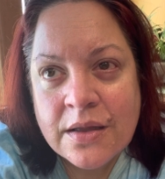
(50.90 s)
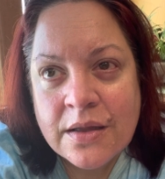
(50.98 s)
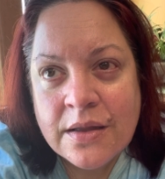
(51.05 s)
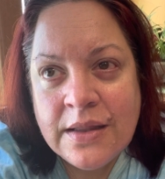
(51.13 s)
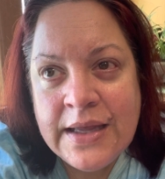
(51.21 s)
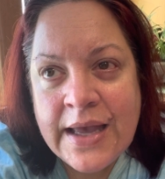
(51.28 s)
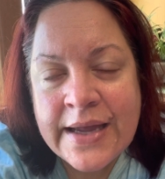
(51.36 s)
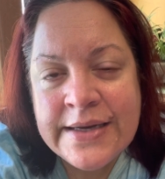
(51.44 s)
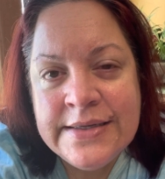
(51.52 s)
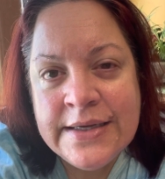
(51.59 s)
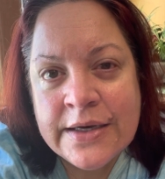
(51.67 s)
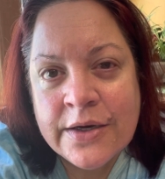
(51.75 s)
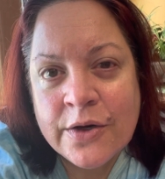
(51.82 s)
the
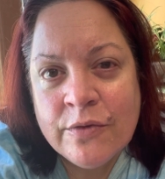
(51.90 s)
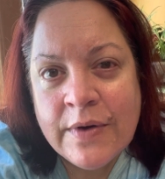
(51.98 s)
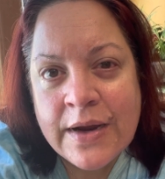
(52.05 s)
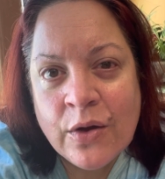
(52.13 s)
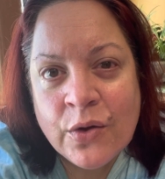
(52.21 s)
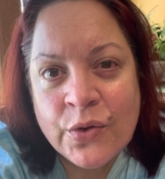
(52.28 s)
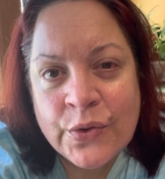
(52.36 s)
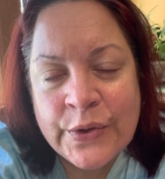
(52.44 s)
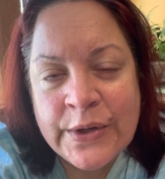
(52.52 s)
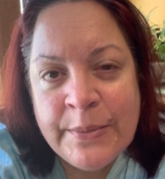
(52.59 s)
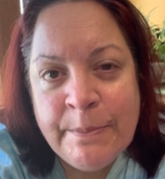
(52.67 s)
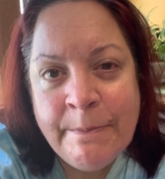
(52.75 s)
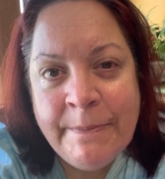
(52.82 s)
idea around good
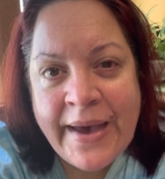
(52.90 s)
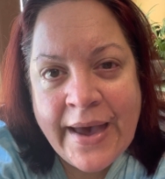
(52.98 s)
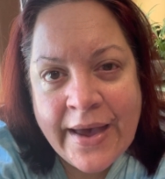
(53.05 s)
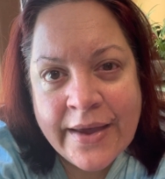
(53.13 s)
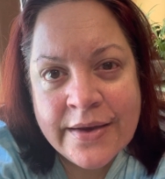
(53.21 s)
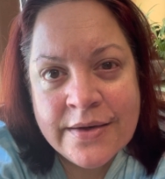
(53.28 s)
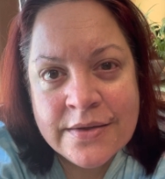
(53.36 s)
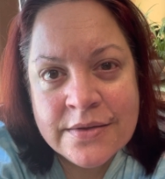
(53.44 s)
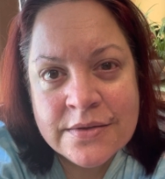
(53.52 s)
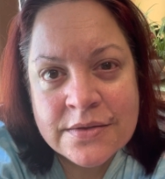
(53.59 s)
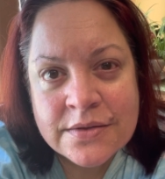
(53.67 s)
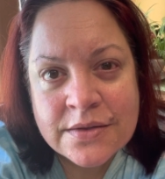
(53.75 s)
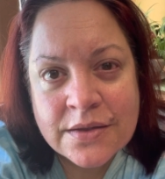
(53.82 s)
and bad.
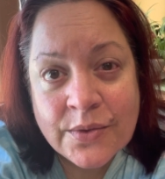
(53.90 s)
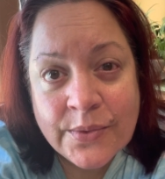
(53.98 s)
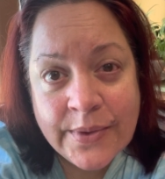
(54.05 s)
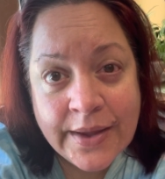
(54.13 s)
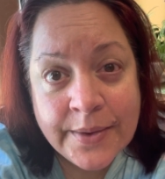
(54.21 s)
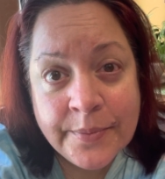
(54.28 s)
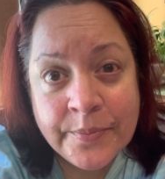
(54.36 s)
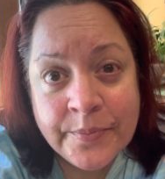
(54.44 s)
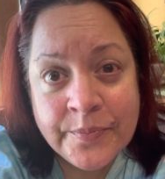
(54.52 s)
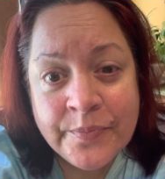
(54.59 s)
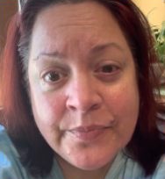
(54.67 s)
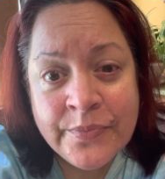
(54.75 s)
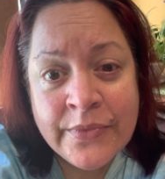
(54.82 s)
Okay.
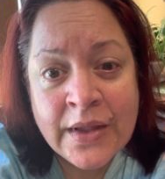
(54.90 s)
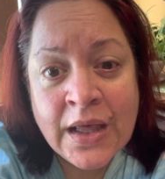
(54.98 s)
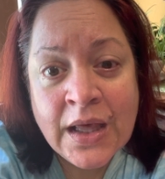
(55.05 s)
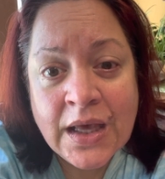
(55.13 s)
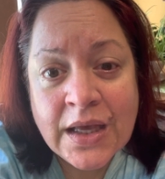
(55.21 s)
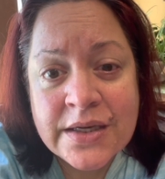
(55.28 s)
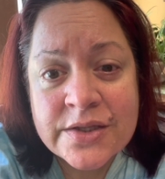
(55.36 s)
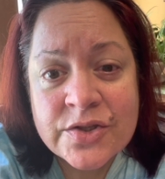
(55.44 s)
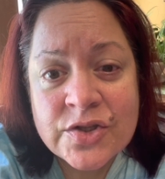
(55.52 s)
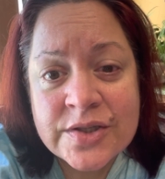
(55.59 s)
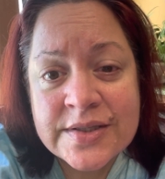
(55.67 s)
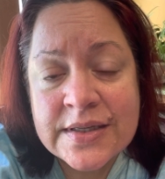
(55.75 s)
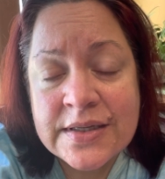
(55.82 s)
And it's
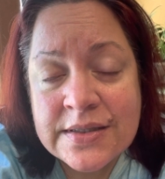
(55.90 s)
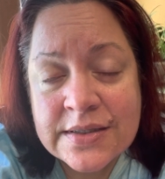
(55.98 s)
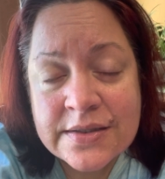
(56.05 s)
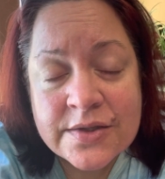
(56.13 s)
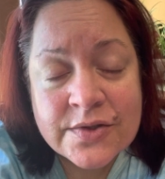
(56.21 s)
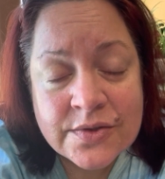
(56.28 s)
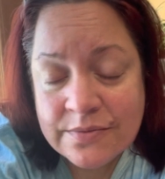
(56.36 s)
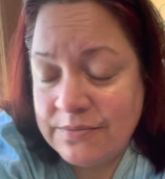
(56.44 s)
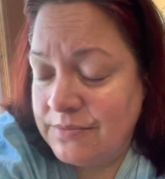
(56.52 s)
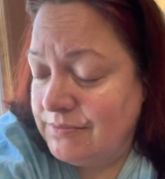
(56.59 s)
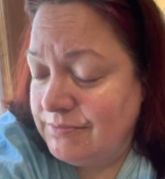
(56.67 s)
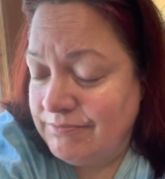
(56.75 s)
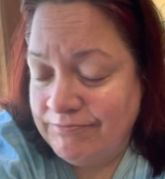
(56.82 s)
just, it's just
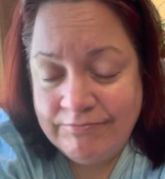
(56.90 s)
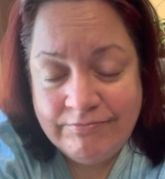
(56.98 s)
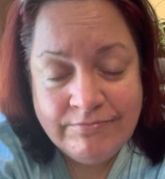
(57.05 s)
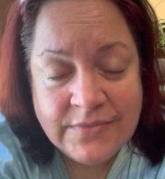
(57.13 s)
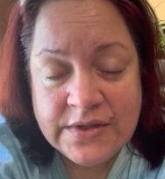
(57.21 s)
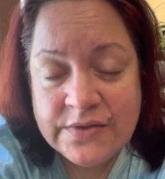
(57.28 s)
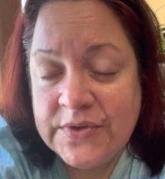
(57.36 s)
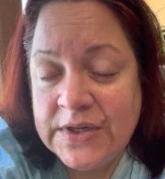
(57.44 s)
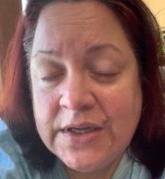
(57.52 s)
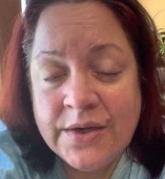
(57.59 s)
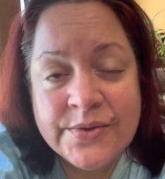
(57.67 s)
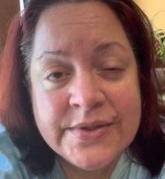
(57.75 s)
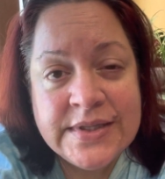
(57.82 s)
this
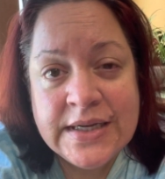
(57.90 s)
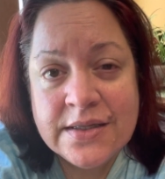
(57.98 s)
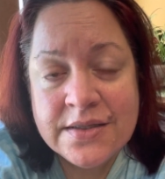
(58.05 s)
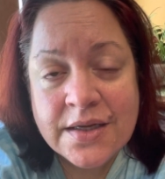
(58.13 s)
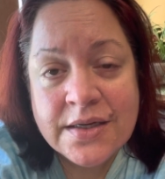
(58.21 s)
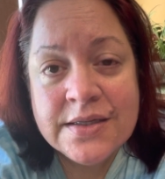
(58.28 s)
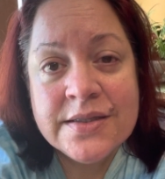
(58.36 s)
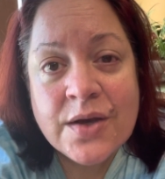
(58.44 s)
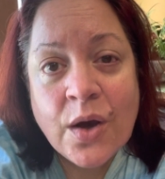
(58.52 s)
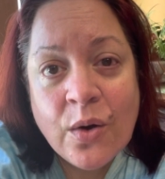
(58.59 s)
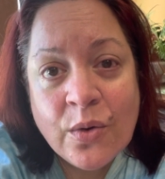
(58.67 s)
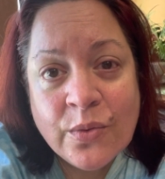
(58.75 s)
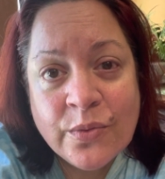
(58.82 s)
video stands on its
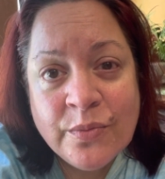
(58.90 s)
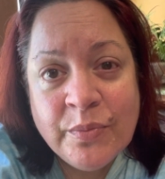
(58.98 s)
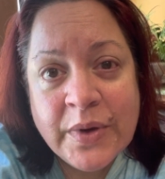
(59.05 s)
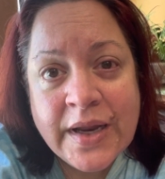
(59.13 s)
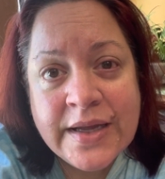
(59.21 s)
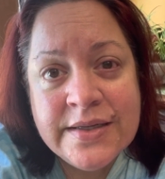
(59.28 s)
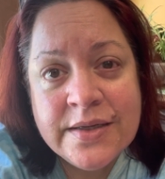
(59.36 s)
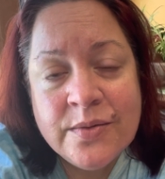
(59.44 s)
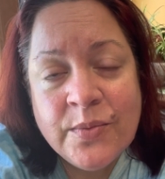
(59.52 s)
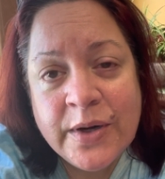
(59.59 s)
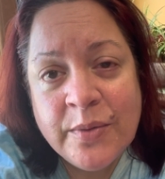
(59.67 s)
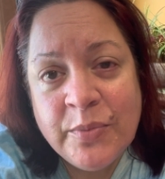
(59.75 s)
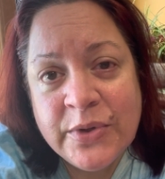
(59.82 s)
own, but I did
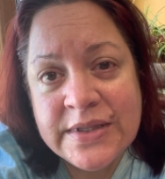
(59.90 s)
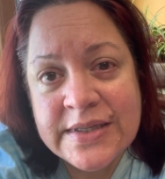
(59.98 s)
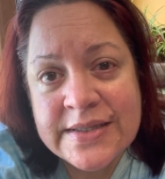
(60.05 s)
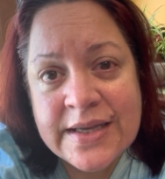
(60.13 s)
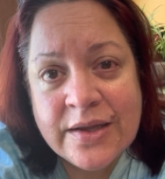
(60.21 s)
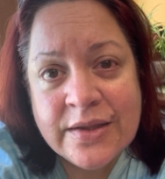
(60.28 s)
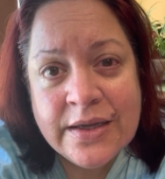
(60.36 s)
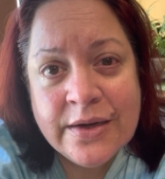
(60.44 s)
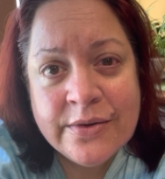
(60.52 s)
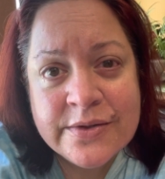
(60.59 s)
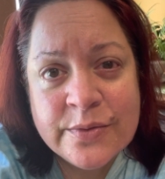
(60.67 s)
want to put this out there as